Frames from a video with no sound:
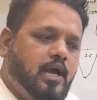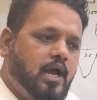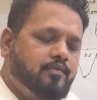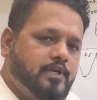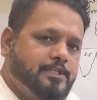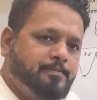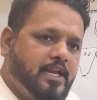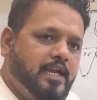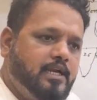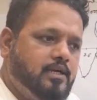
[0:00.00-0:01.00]
I've
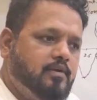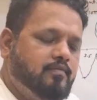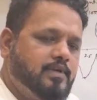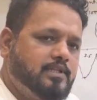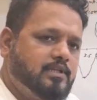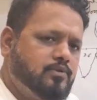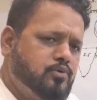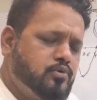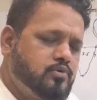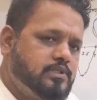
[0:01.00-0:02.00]
explained whether
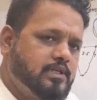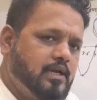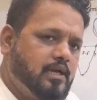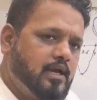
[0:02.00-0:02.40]
those